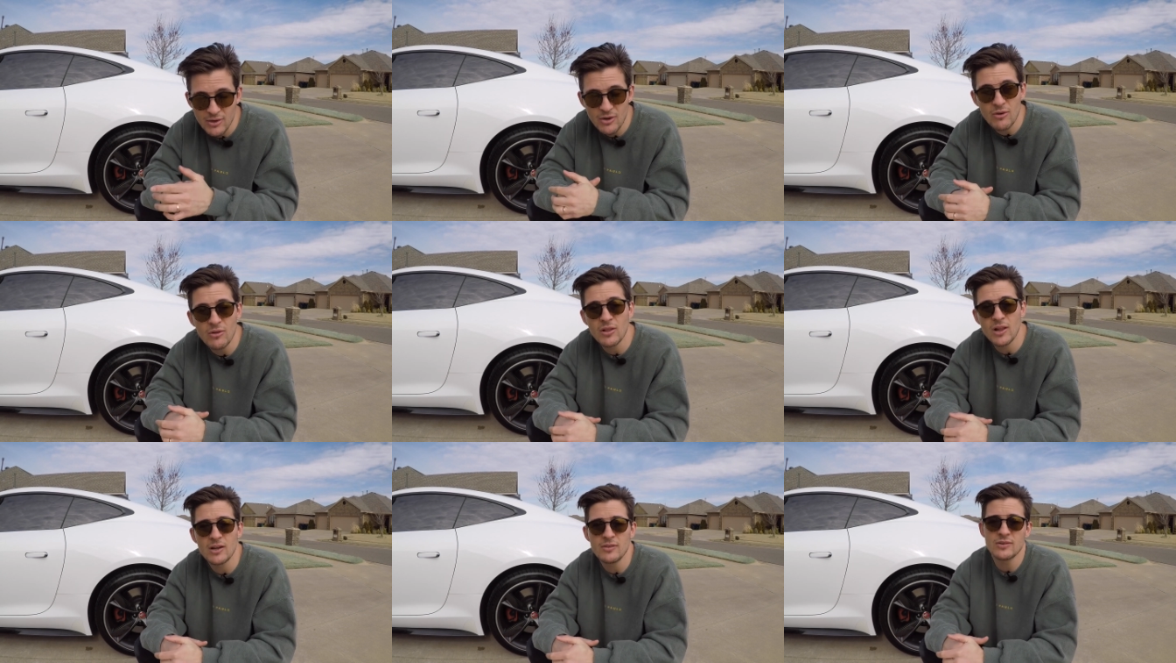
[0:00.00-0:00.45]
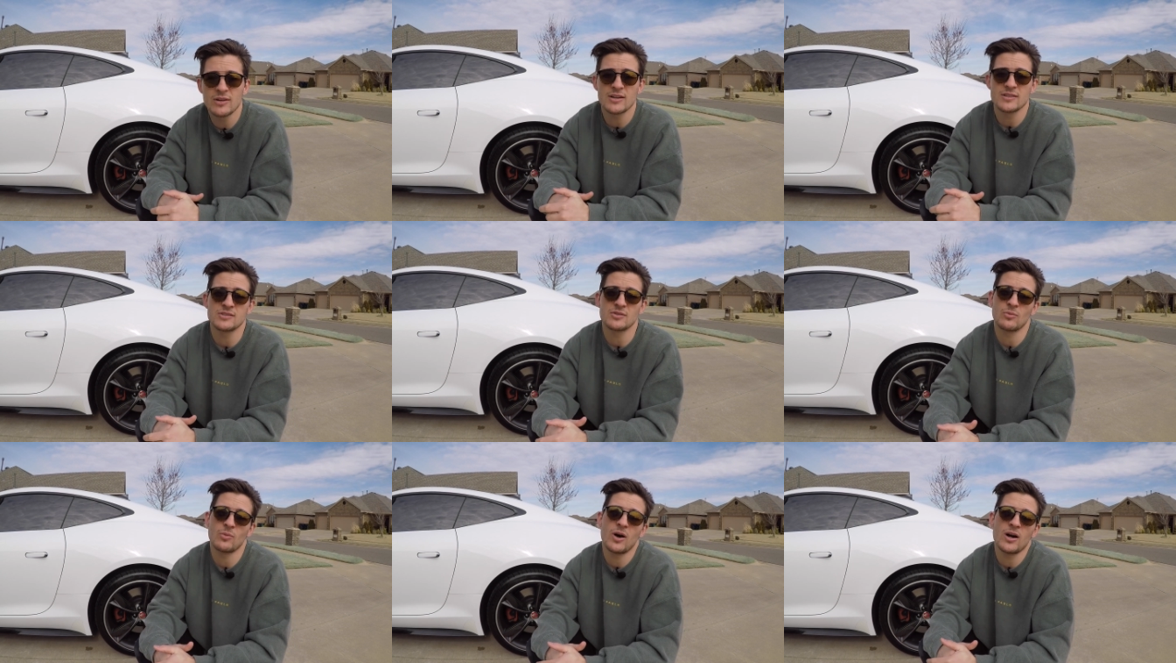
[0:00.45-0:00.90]
I know a lot of
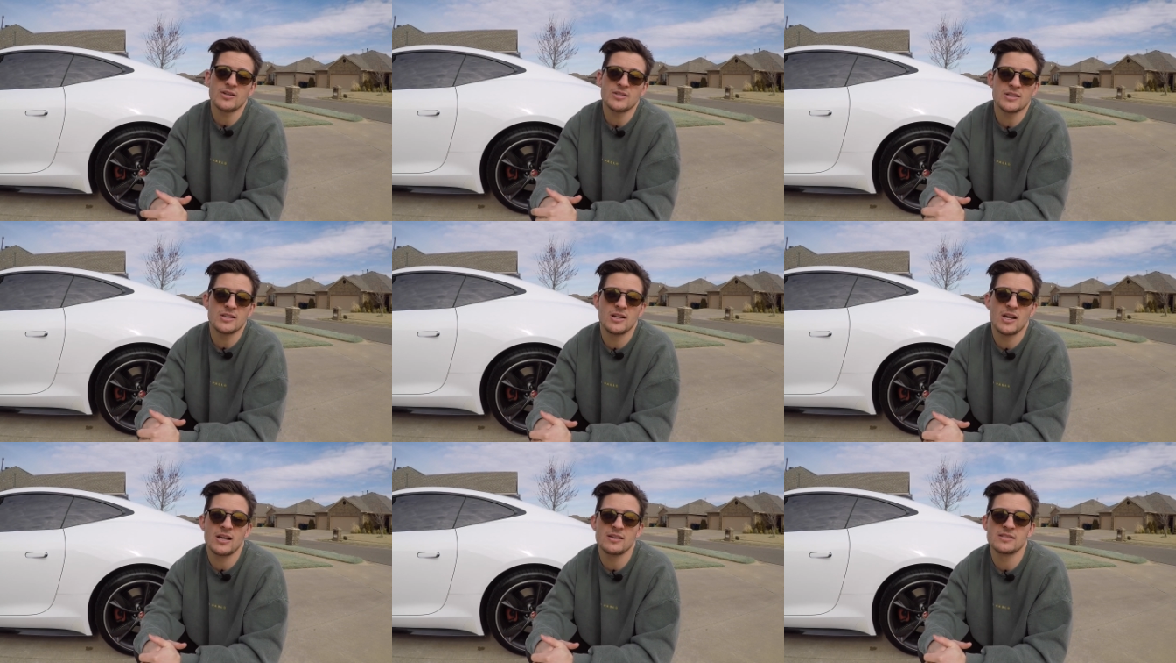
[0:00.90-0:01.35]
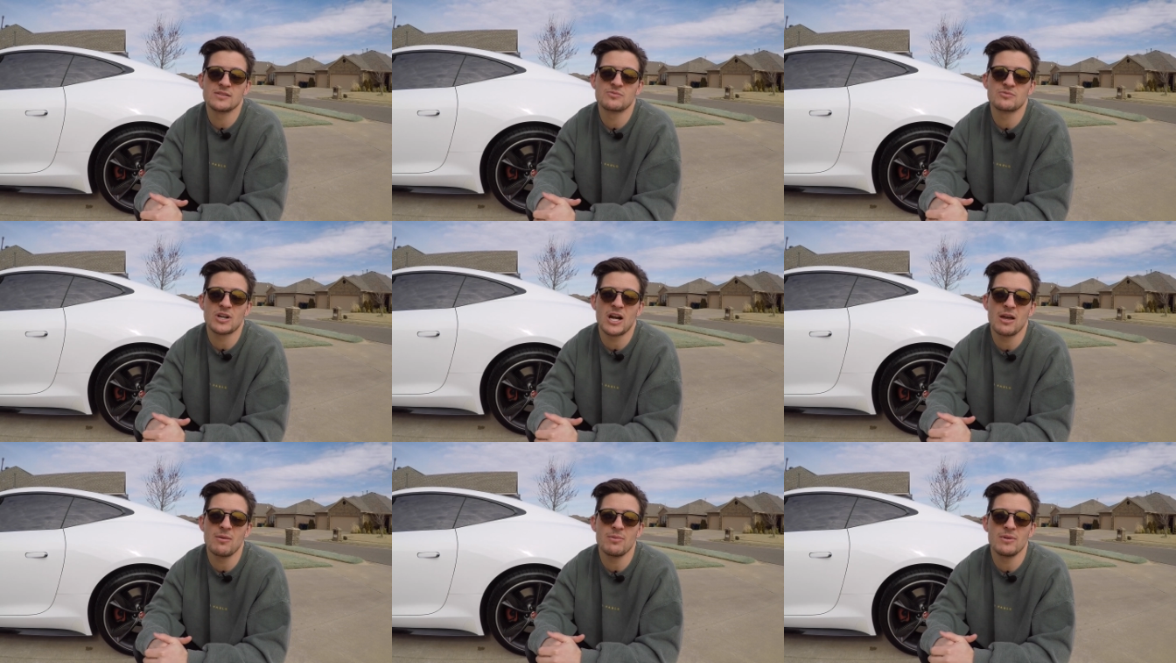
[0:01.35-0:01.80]
you guys are watching, not
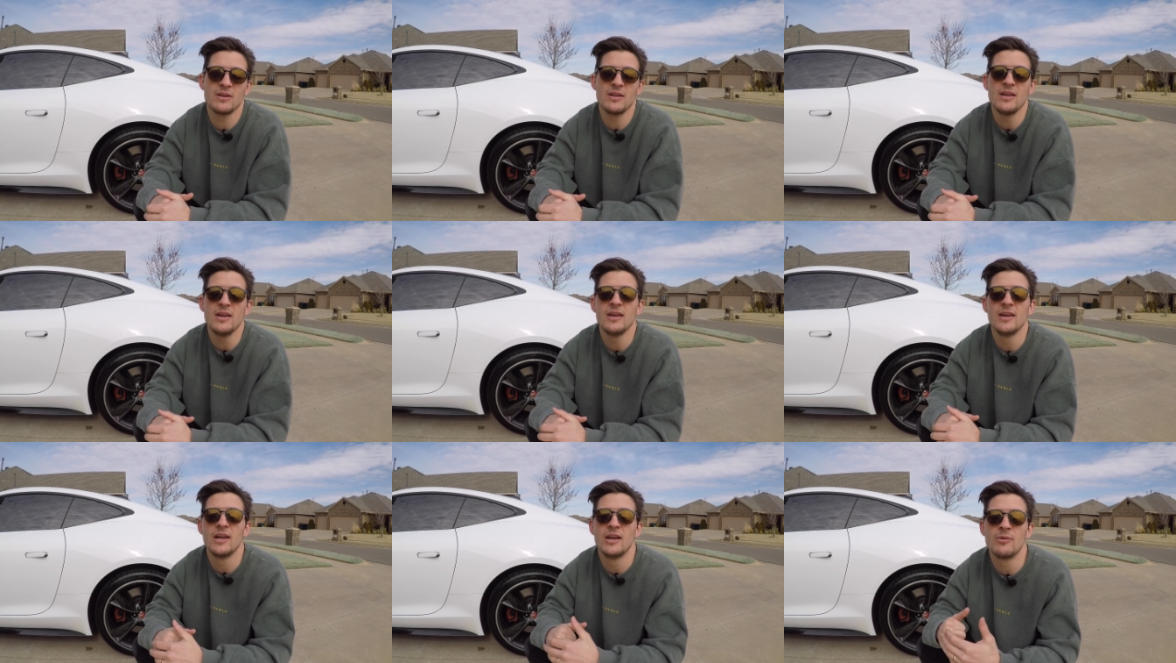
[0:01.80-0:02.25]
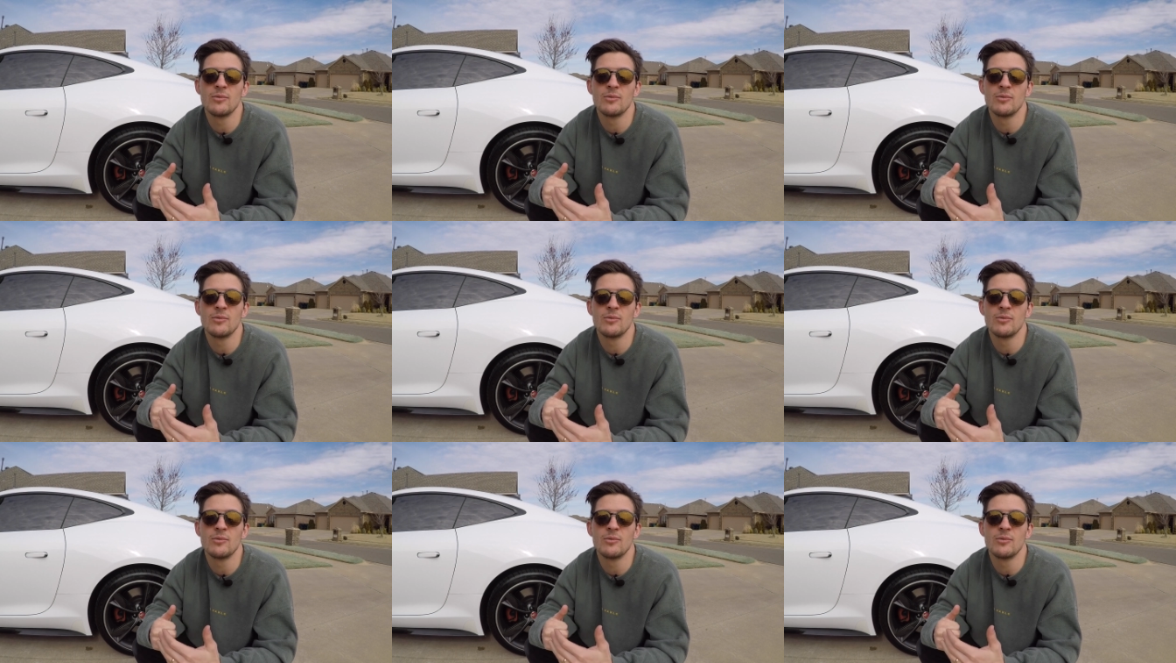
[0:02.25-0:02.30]
subscribing.